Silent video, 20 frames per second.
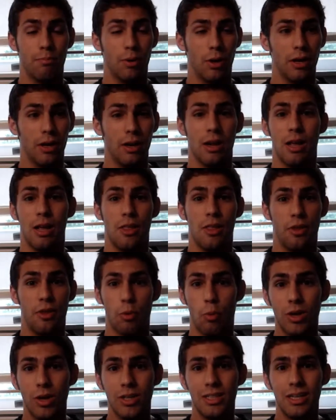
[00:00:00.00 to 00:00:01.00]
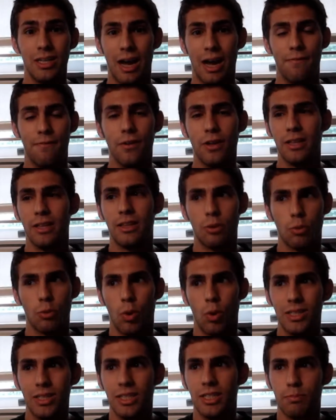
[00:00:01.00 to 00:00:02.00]
But I felt like there
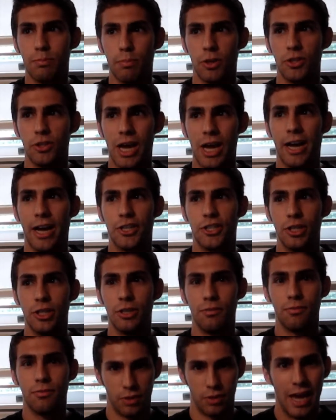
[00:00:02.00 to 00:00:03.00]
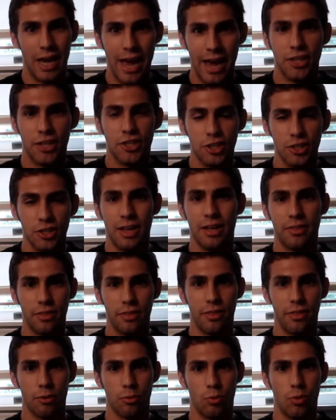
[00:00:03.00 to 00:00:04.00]
wasn't as much action for the action
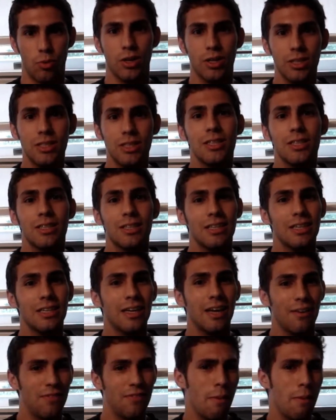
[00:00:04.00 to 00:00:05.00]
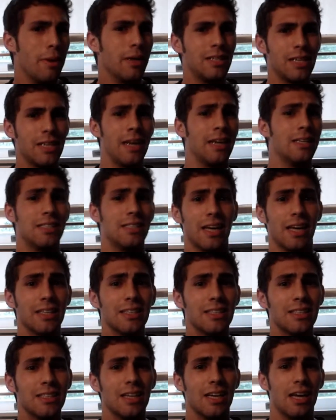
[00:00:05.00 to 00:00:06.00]
that there was, if that makes any
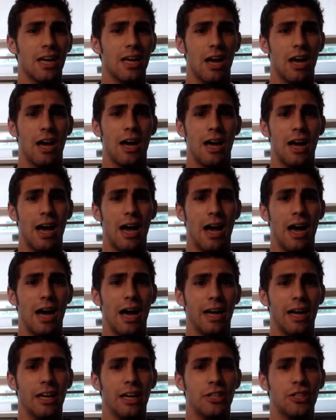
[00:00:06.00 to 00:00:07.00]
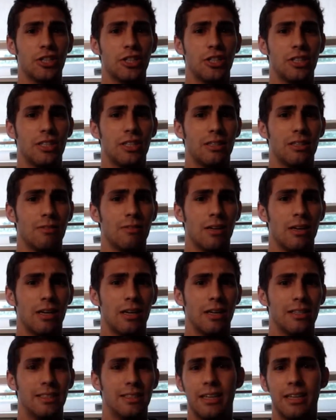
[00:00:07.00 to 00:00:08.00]
sense. It just
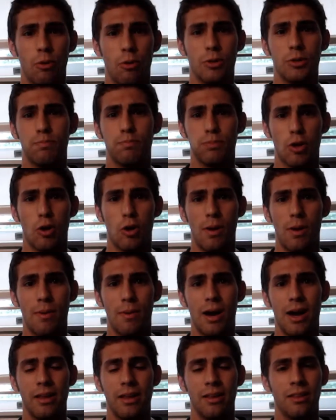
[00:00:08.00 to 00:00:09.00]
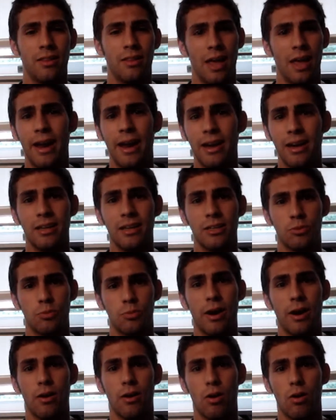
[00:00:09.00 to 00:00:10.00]
didn't always blow my mind. The end is
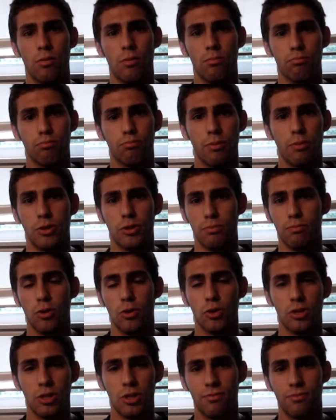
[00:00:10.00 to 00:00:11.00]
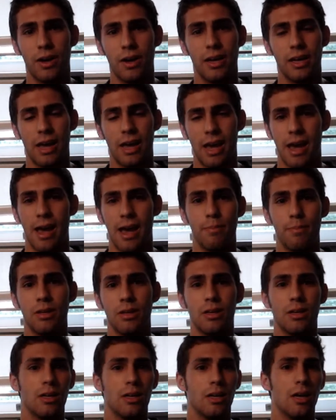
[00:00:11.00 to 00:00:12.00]
where pretty much most of the fighting
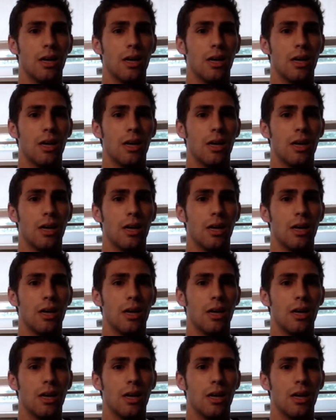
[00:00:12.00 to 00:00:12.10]
happened.